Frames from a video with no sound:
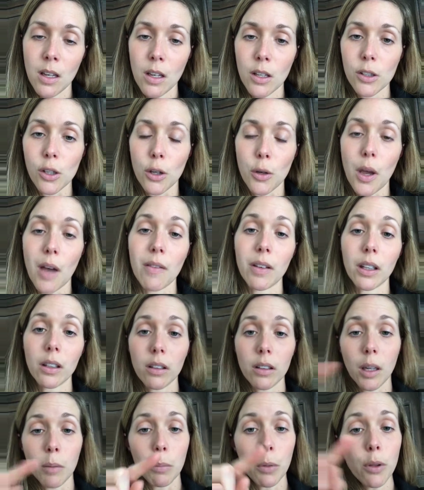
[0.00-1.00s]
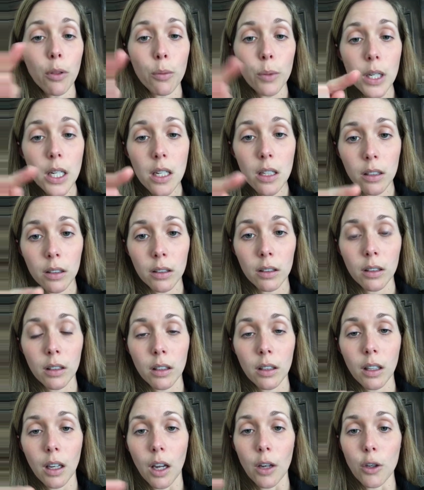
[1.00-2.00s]
So you have a little number 3,
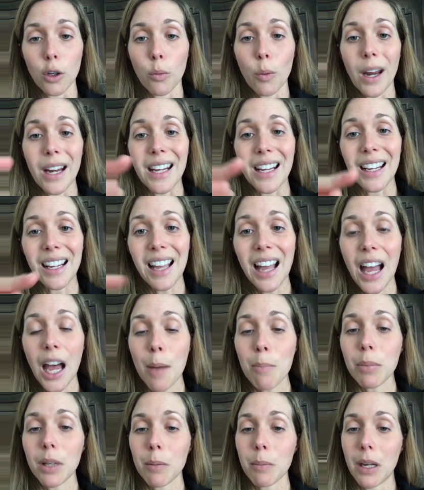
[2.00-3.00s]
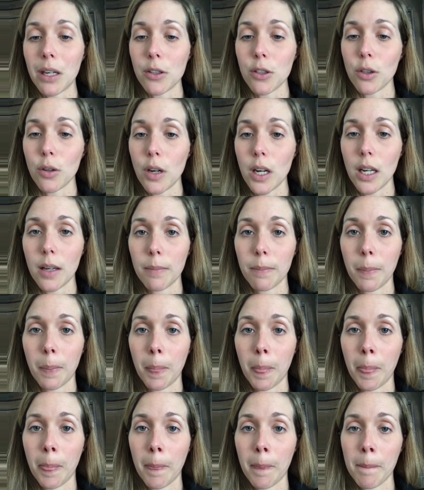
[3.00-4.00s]
and you're writing complementary.
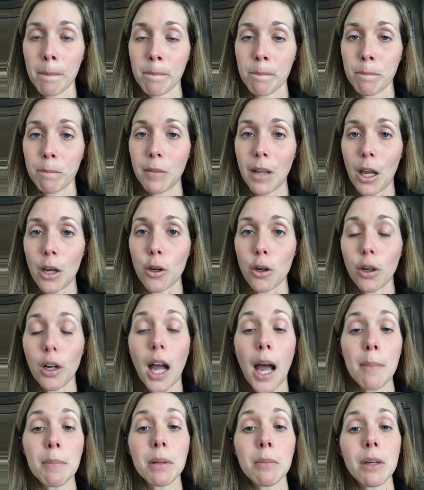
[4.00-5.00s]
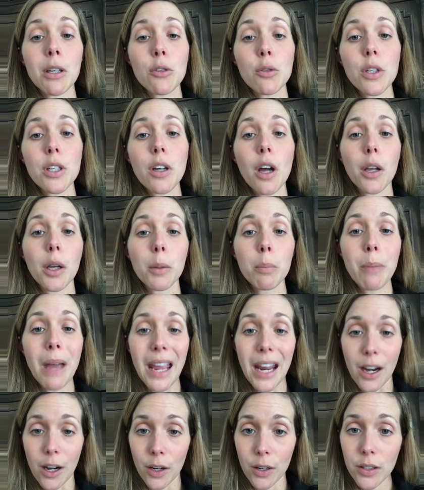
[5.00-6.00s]
And your complementary color
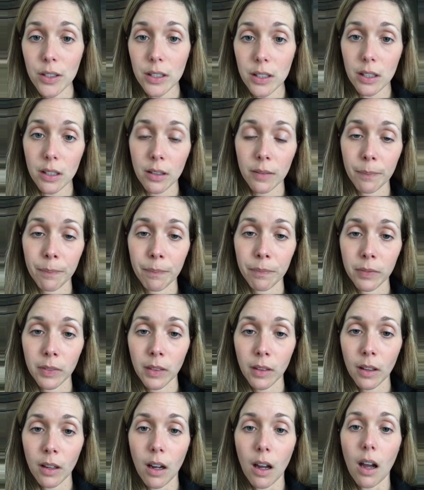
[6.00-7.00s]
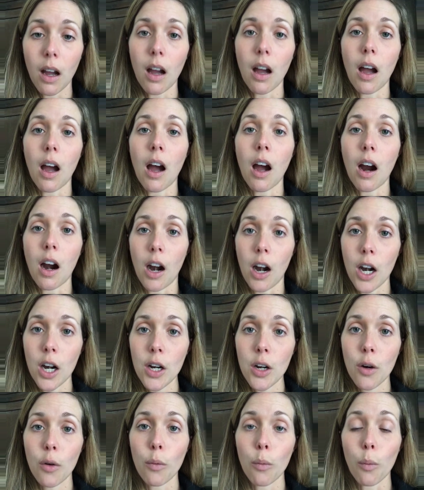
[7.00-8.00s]
pairs
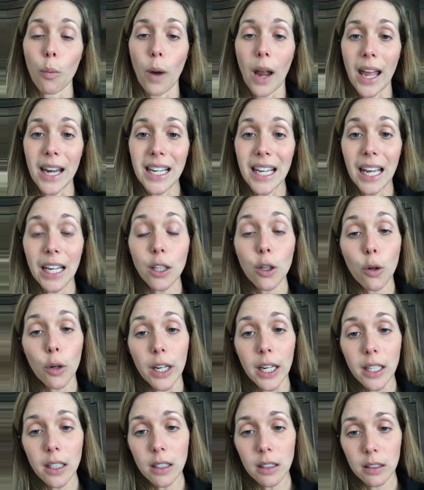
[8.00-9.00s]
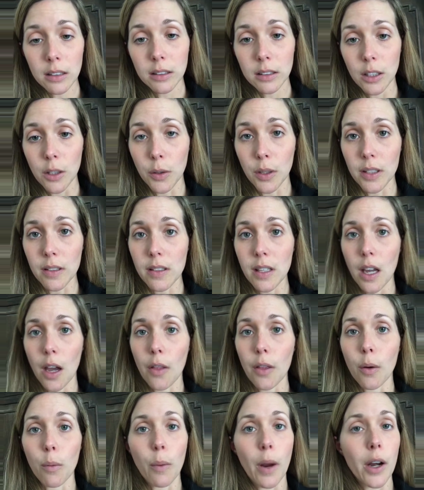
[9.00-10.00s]
are red and green. You can see how
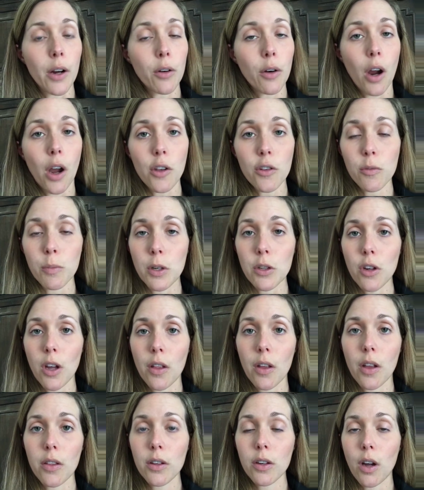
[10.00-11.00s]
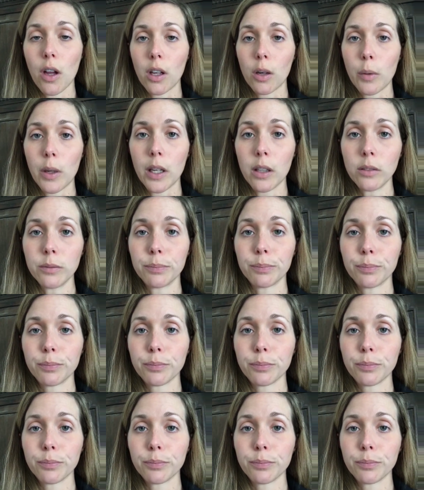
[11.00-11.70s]
they're right across from each other on the color wheel.